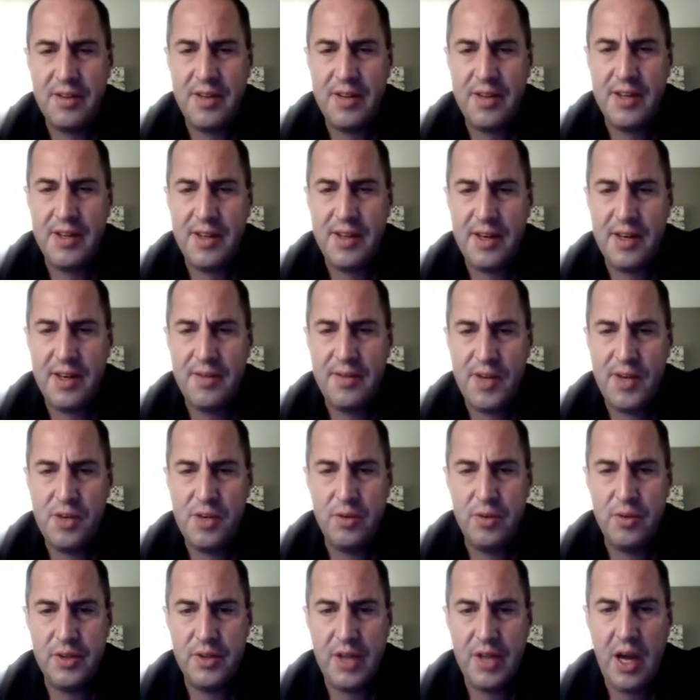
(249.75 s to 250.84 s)
these
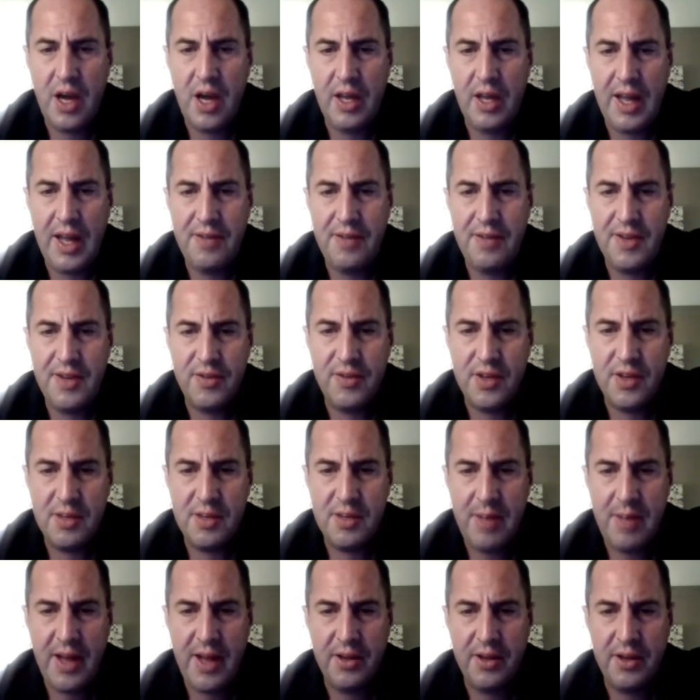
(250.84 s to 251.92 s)
individuals all have different
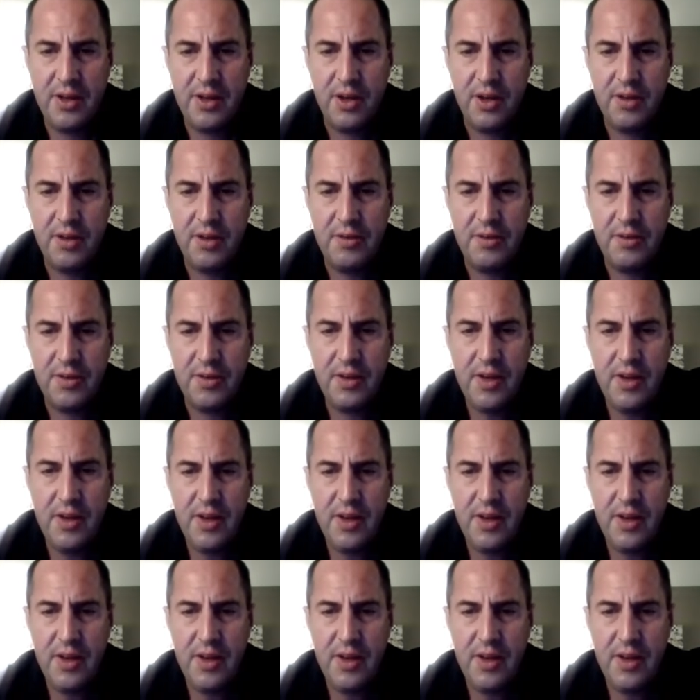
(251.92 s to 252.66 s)
demand curves.